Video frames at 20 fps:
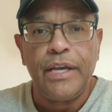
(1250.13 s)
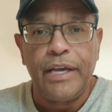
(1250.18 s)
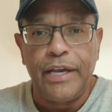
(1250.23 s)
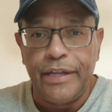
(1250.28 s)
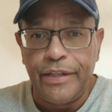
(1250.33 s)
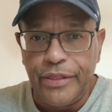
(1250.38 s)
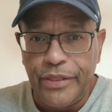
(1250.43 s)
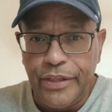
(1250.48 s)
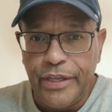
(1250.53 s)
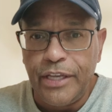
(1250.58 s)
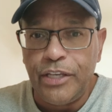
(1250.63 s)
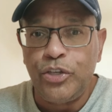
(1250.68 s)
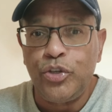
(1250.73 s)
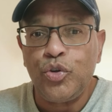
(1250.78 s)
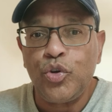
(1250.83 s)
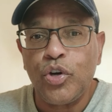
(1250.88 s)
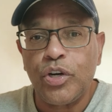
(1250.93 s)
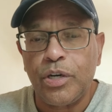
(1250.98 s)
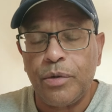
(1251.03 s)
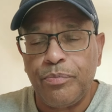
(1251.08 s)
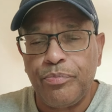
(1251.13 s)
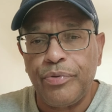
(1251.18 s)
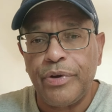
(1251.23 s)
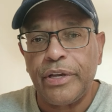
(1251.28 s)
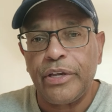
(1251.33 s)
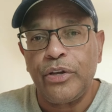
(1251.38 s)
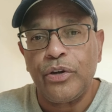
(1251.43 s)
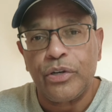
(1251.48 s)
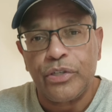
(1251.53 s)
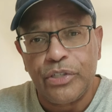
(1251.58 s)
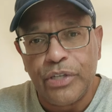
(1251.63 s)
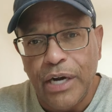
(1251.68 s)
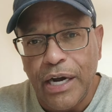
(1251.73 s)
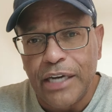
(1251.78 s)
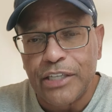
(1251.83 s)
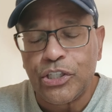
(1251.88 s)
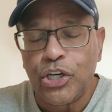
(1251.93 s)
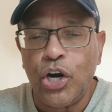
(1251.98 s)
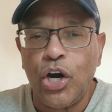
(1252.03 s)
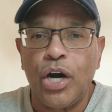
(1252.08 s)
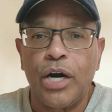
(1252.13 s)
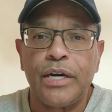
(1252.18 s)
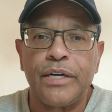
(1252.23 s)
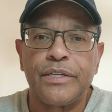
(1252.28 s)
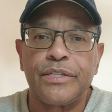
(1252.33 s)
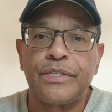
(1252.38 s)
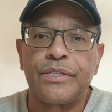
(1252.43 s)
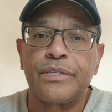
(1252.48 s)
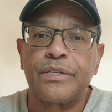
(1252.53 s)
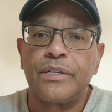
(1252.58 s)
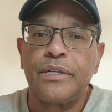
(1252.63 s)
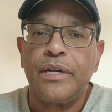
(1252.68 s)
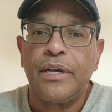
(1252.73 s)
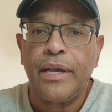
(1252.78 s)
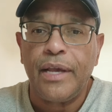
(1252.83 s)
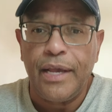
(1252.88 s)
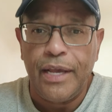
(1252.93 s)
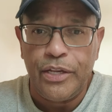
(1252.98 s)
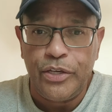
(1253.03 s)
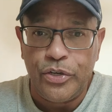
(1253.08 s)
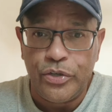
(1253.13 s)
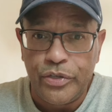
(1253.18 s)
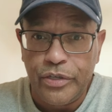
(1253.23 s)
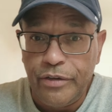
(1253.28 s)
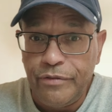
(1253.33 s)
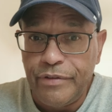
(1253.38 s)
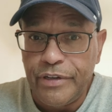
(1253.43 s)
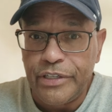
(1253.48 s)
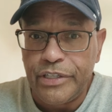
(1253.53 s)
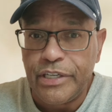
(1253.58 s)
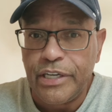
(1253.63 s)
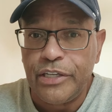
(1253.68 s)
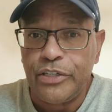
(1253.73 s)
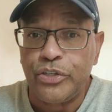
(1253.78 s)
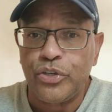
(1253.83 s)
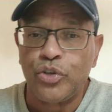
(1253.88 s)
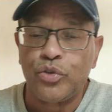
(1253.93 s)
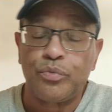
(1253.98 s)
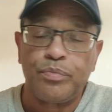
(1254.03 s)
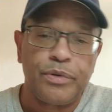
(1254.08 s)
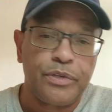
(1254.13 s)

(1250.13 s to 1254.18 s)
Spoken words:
And then you're going to bring your Josh Harts and your DiVincenzo,